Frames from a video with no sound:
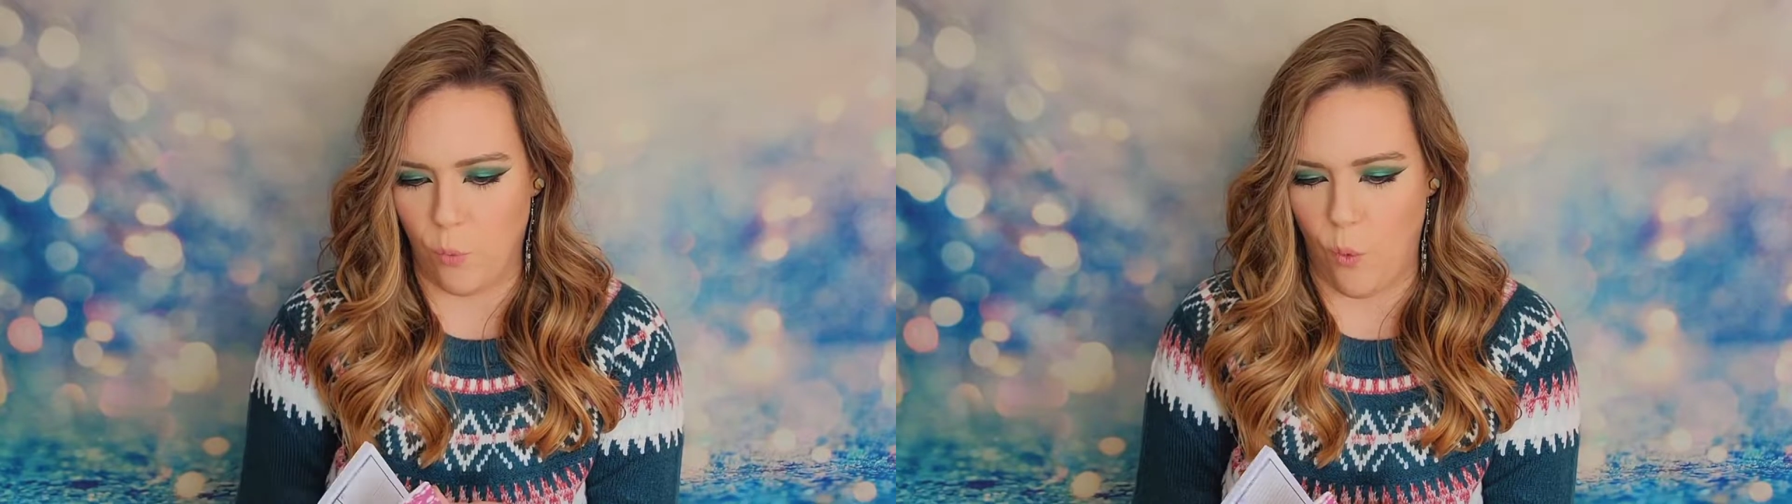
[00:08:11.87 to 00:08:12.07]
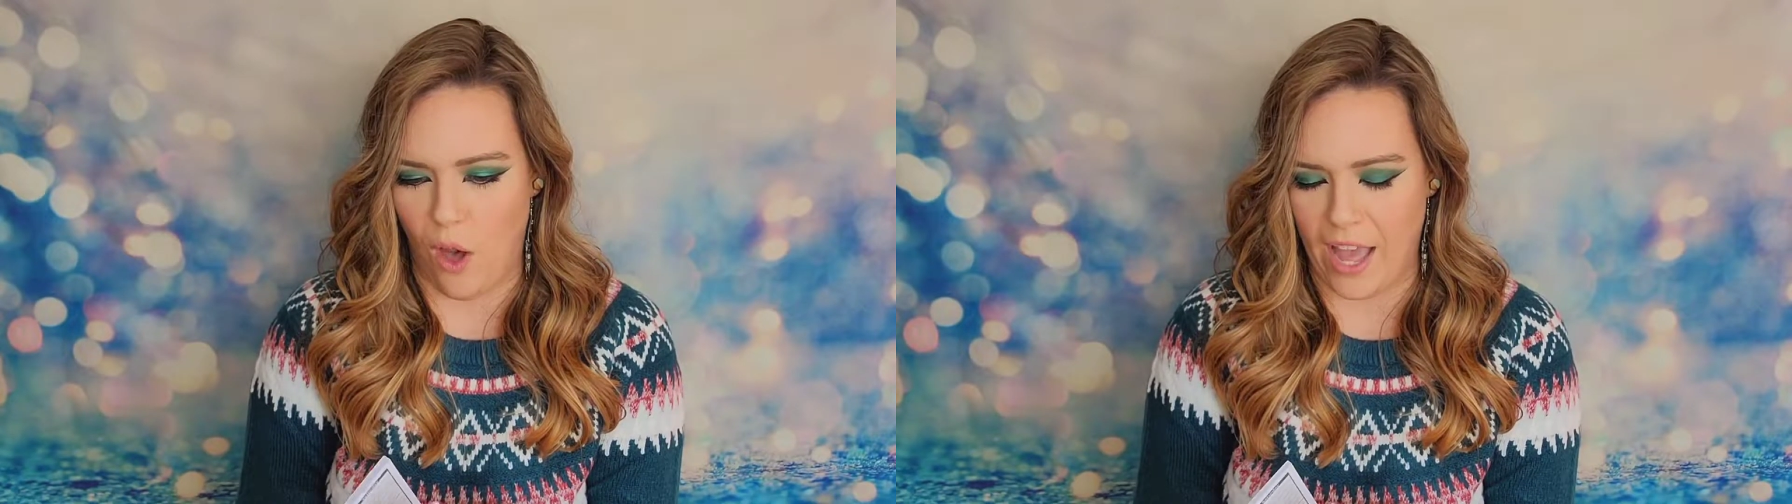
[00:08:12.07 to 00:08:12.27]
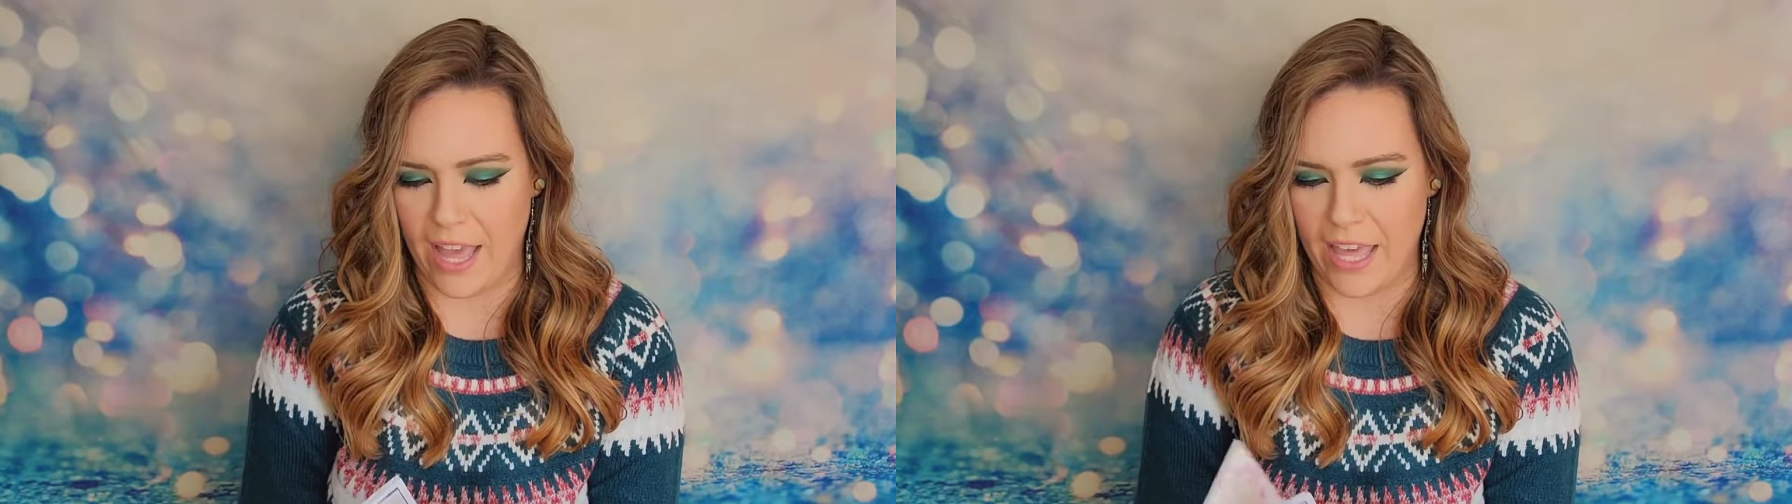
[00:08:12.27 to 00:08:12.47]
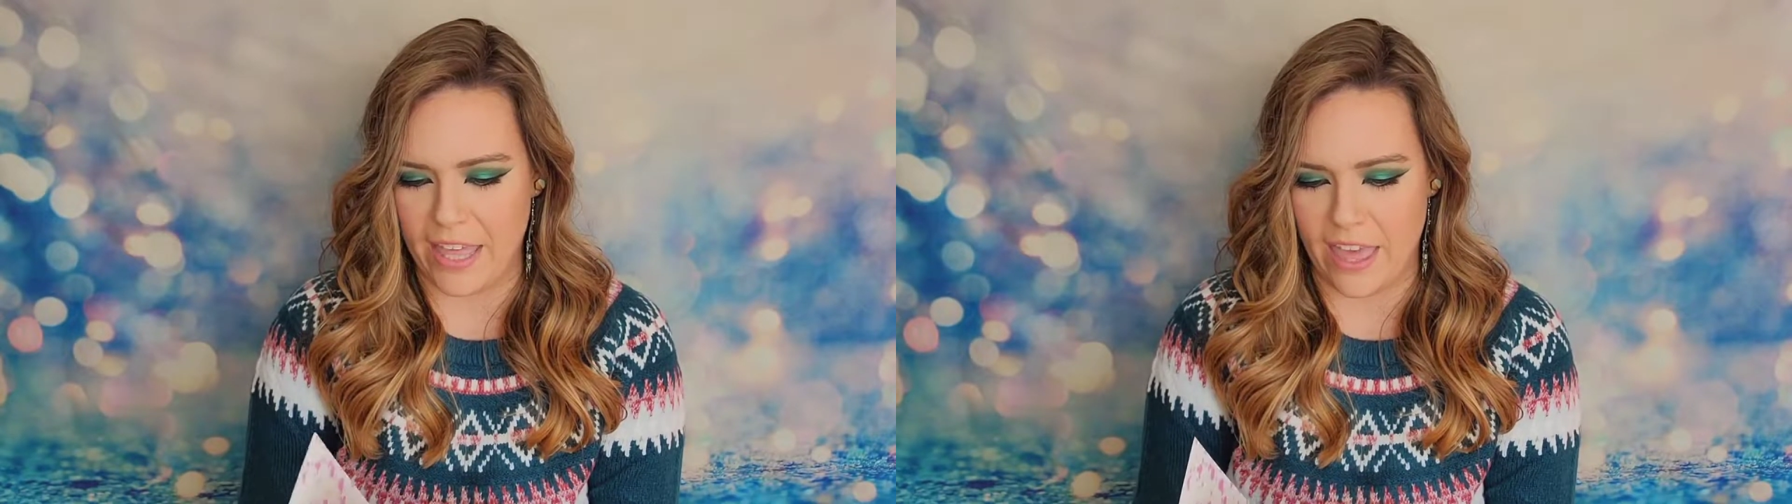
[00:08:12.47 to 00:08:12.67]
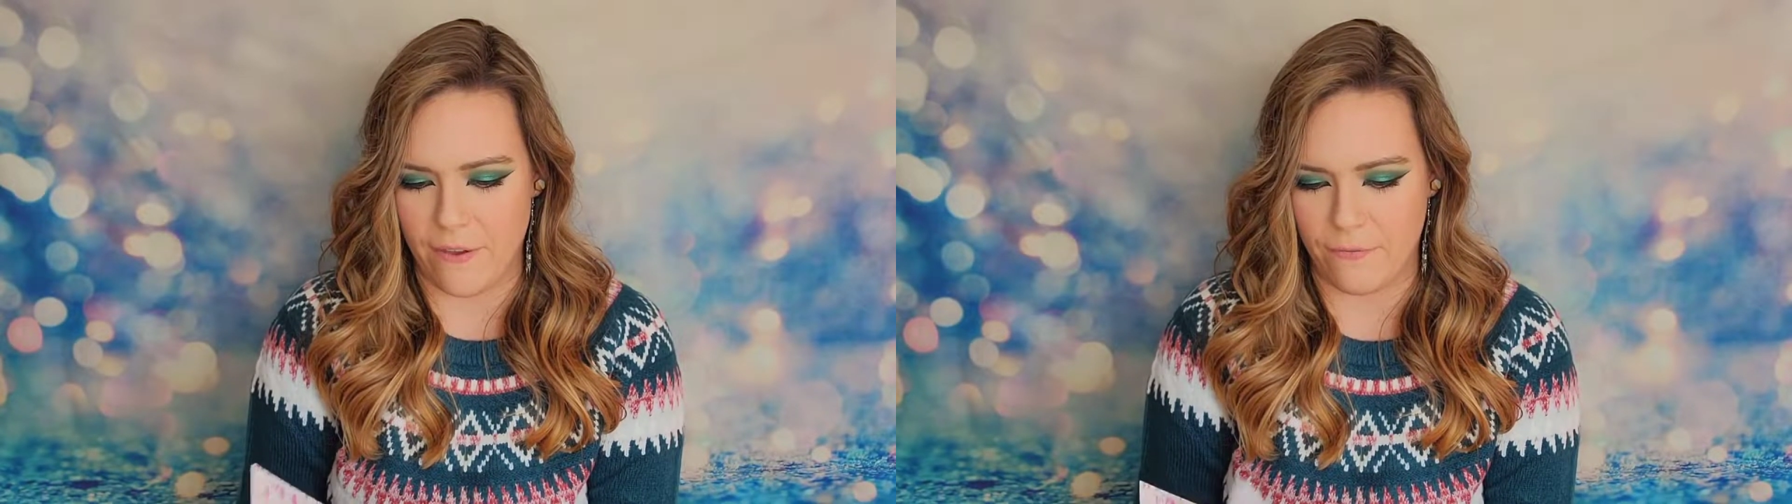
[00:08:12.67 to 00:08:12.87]
why
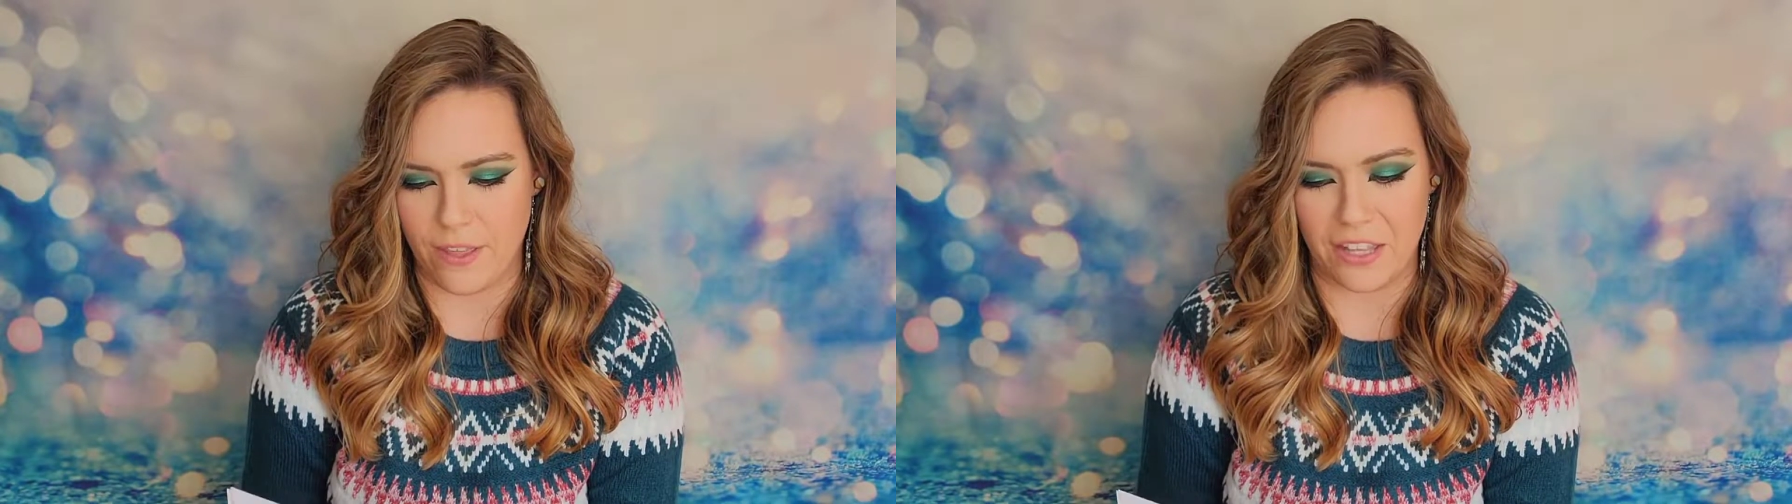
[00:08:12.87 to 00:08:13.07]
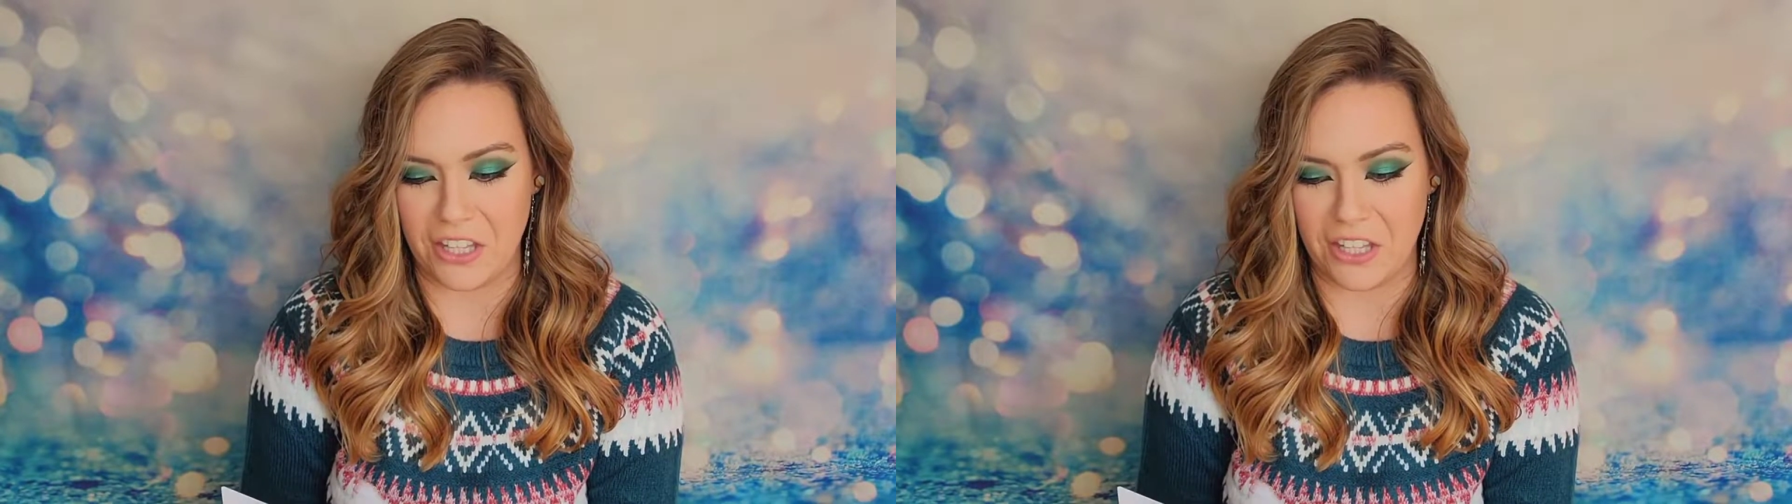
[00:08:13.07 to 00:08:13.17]
they feel